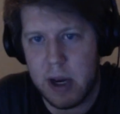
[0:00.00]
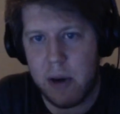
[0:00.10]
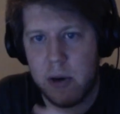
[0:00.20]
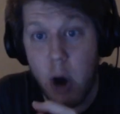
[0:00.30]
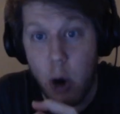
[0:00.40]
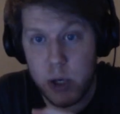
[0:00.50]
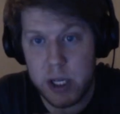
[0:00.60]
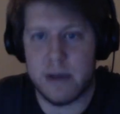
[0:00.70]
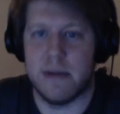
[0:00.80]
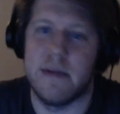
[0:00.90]
node
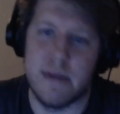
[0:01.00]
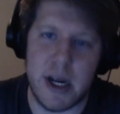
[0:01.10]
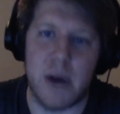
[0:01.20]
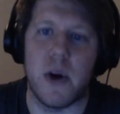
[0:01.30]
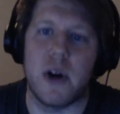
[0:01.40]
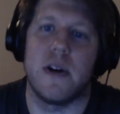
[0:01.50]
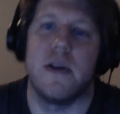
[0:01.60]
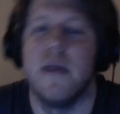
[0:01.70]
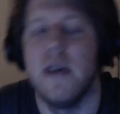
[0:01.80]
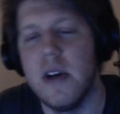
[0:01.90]
network.
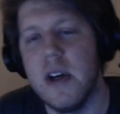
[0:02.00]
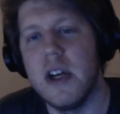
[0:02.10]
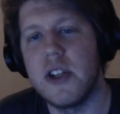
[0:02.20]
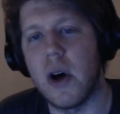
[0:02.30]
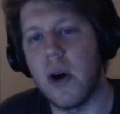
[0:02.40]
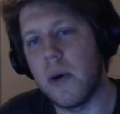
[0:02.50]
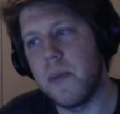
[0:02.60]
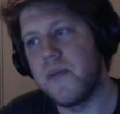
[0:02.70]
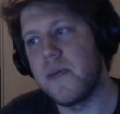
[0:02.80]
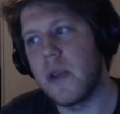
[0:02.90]
So,
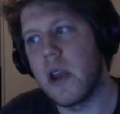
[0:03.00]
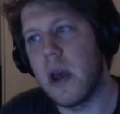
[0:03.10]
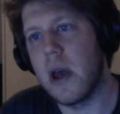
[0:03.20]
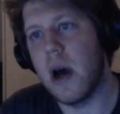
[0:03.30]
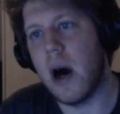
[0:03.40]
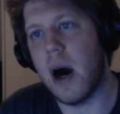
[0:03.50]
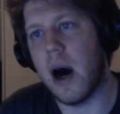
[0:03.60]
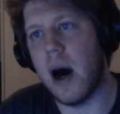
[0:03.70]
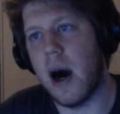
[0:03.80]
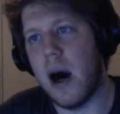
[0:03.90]

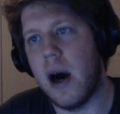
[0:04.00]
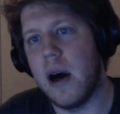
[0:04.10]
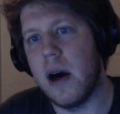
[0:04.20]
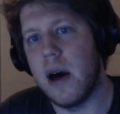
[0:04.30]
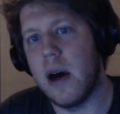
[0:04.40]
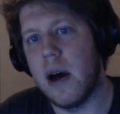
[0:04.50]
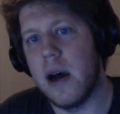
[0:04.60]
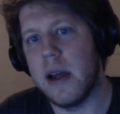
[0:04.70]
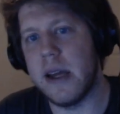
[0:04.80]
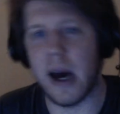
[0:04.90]
uh,
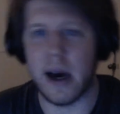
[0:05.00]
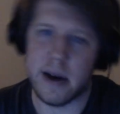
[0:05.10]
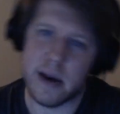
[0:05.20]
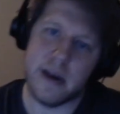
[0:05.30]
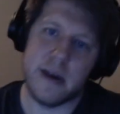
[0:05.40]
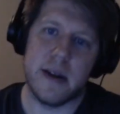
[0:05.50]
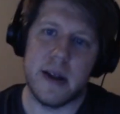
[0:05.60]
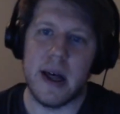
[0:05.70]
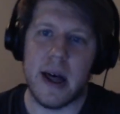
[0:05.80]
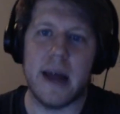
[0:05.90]
yeah,
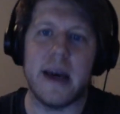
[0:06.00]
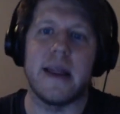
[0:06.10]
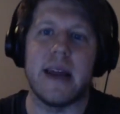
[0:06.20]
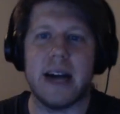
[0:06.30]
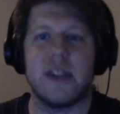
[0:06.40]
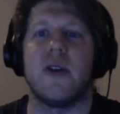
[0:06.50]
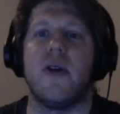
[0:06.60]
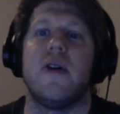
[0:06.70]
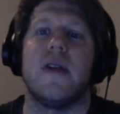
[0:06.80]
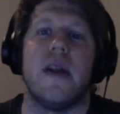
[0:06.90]
I think that's
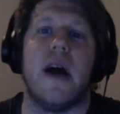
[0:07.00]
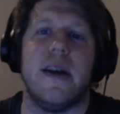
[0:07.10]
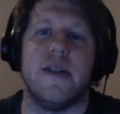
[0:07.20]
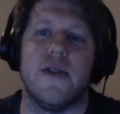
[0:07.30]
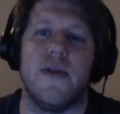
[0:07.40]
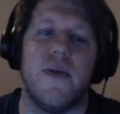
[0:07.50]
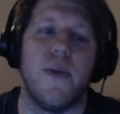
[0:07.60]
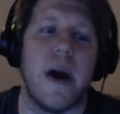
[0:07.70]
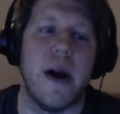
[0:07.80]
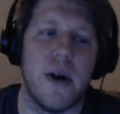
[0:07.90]
along the lines of
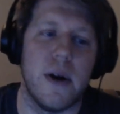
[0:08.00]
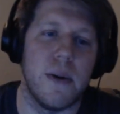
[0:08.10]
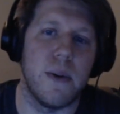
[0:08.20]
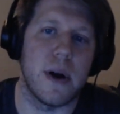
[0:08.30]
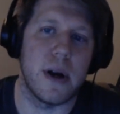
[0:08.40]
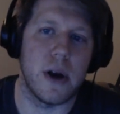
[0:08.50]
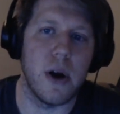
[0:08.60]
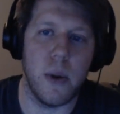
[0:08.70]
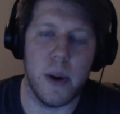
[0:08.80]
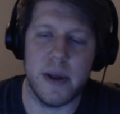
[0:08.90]
where we're gonna go
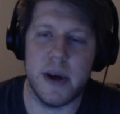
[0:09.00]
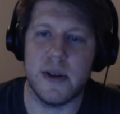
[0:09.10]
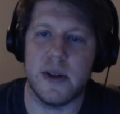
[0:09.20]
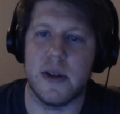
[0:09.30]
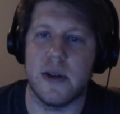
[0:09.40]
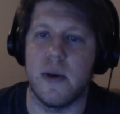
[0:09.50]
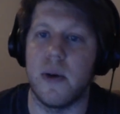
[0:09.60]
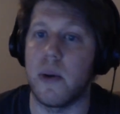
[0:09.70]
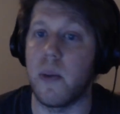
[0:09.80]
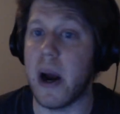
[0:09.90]
with this,
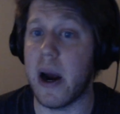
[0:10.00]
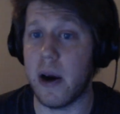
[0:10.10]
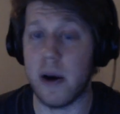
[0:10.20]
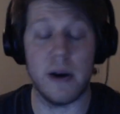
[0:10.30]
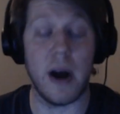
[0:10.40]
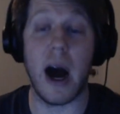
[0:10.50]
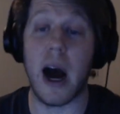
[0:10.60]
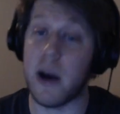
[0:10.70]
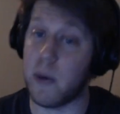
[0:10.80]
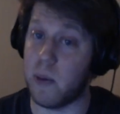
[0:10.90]
or where
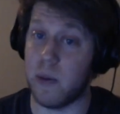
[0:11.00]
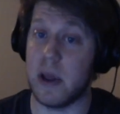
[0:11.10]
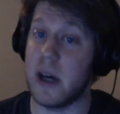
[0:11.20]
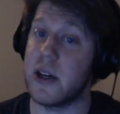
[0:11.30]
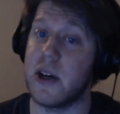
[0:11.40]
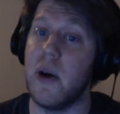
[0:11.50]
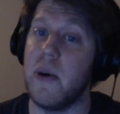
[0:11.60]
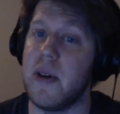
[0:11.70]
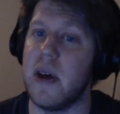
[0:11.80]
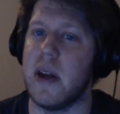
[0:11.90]
I would like to go
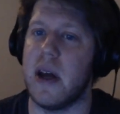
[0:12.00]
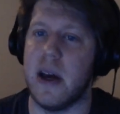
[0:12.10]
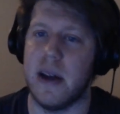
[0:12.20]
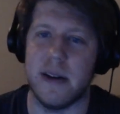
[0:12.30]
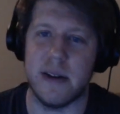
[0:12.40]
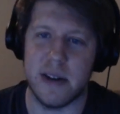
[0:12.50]
with it, and